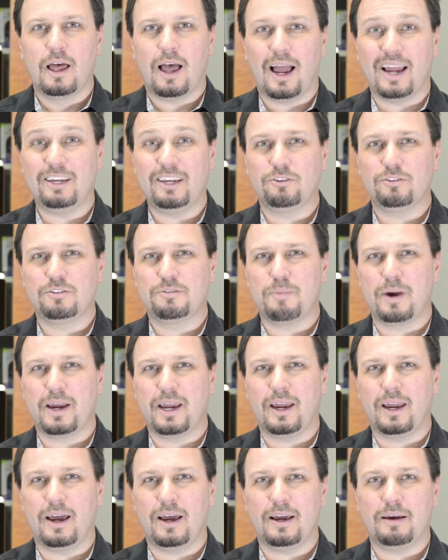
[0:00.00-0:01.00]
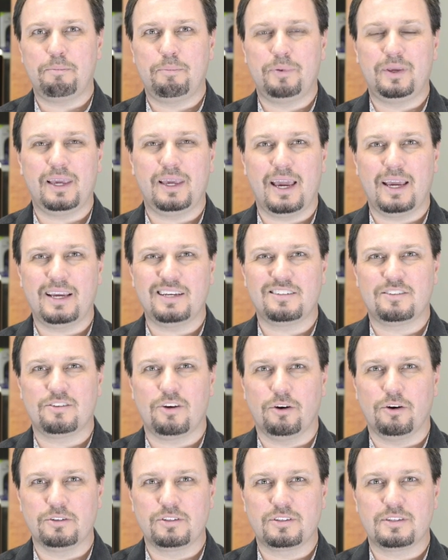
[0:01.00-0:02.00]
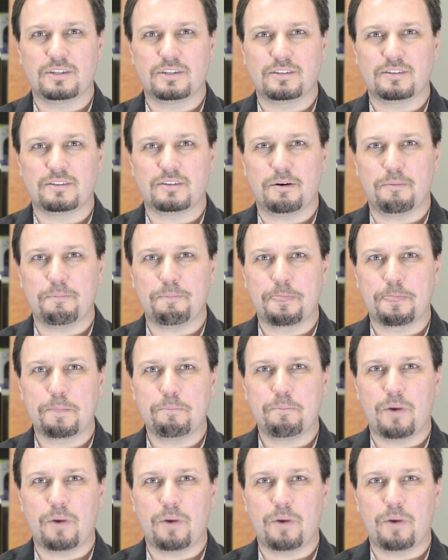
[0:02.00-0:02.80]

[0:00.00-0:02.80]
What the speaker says: I use my piezo system,